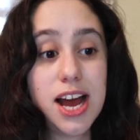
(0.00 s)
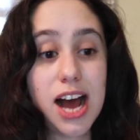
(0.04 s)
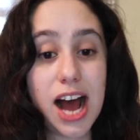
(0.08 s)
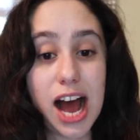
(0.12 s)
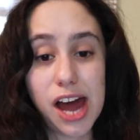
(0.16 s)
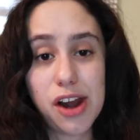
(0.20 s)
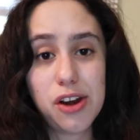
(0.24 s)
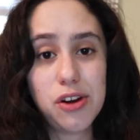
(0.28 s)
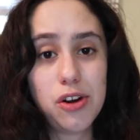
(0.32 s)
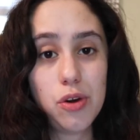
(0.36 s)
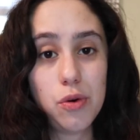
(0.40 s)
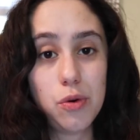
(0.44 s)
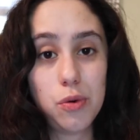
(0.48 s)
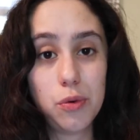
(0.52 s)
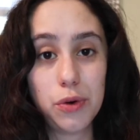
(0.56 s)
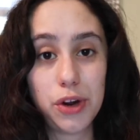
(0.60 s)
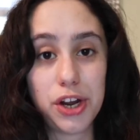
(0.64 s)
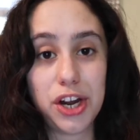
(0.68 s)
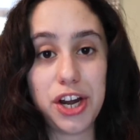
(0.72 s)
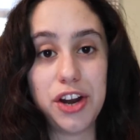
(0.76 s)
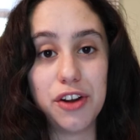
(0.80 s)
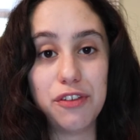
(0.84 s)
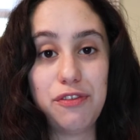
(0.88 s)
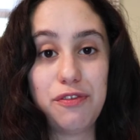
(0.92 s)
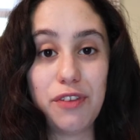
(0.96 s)
I don't know what we're
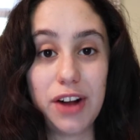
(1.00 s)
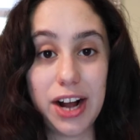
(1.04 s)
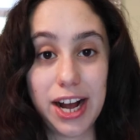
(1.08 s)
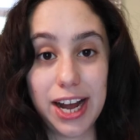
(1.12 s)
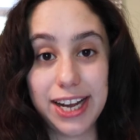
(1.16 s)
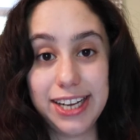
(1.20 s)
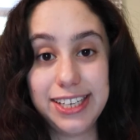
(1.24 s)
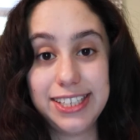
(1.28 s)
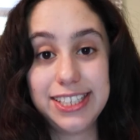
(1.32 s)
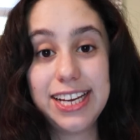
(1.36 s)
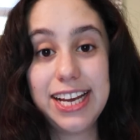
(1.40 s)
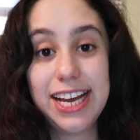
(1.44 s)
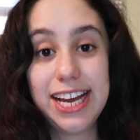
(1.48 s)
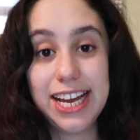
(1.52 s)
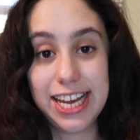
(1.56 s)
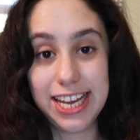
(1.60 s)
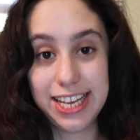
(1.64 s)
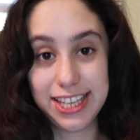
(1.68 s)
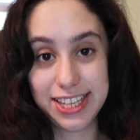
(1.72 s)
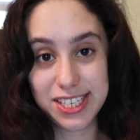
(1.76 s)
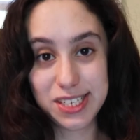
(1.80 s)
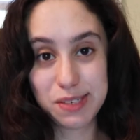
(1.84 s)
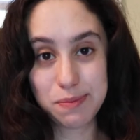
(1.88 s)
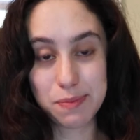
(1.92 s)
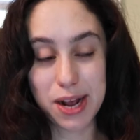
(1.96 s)
gonna find
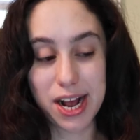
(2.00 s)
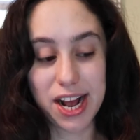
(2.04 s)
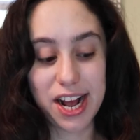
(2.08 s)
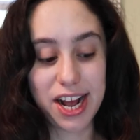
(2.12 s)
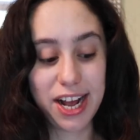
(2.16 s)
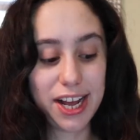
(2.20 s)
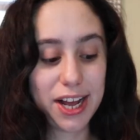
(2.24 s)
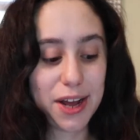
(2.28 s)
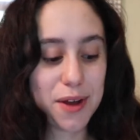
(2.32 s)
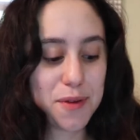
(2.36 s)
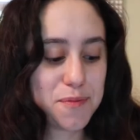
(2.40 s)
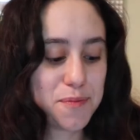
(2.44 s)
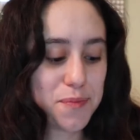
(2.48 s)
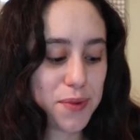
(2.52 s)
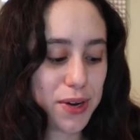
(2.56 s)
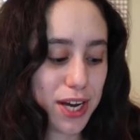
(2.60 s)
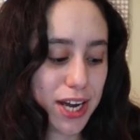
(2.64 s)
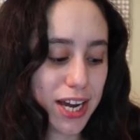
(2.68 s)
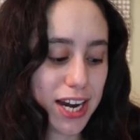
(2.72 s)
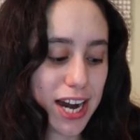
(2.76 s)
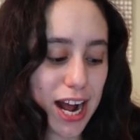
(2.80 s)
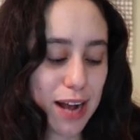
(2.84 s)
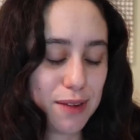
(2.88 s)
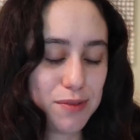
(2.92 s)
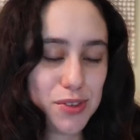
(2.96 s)
in this bag,
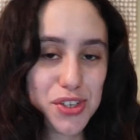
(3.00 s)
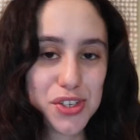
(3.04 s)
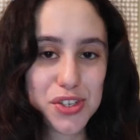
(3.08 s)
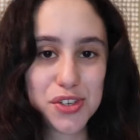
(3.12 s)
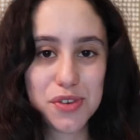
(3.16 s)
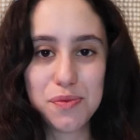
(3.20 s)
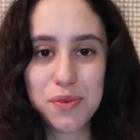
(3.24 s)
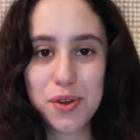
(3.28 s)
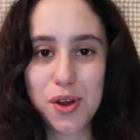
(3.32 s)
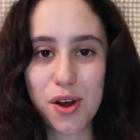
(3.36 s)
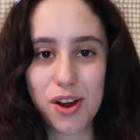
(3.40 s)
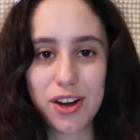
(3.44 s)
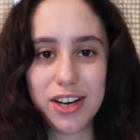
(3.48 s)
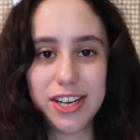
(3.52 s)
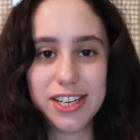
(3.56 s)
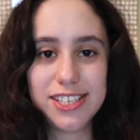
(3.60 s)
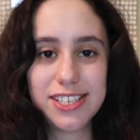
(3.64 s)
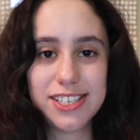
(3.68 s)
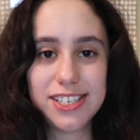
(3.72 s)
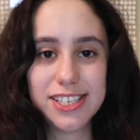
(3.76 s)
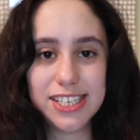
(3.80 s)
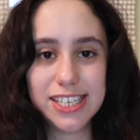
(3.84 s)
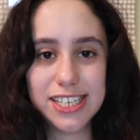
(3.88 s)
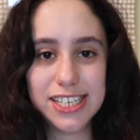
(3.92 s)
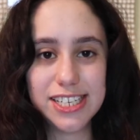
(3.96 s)
but I'm just gonna be
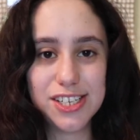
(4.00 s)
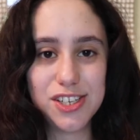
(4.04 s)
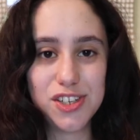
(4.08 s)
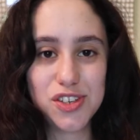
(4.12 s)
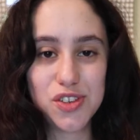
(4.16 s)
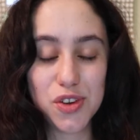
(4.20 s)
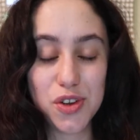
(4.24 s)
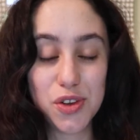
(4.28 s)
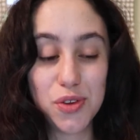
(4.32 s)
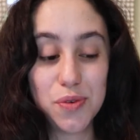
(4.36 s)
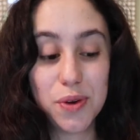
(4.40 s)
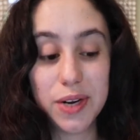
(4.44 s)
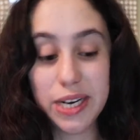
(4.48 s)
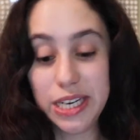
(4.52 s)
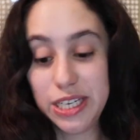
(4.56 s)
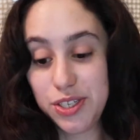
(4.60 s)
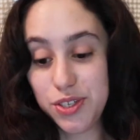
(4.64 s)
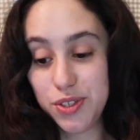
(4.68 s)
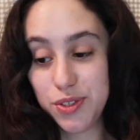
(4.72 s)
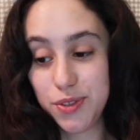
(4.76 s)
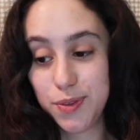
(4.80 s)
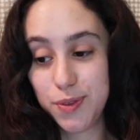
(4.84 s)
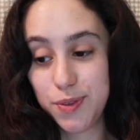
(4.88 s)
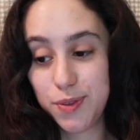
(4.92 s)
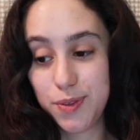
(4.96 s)
honest and show you what I
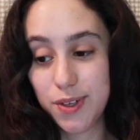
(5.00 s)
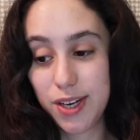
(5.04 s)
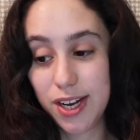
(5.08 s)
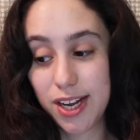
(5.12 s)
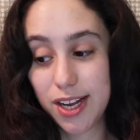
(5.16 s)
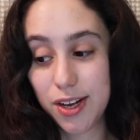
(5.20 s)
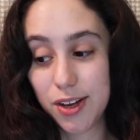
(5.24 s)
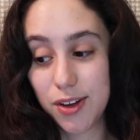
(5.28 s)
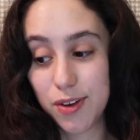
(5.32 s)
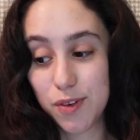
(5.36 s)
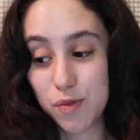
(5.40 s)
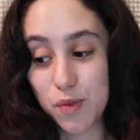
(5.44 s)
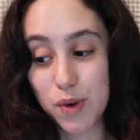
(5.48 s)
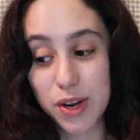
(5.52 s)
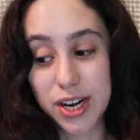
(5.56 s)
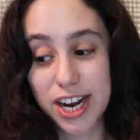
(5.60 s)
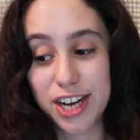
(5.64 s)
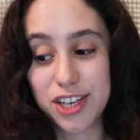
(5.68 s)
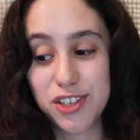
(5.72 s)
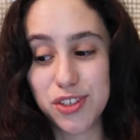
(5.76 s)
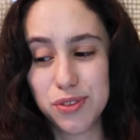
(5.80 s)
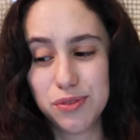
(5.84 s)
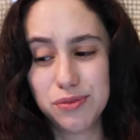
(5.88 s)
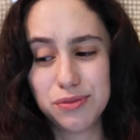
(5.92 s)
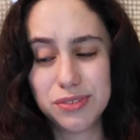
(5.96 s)
do when
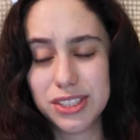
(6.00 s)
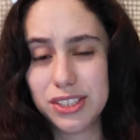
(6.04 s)
I don't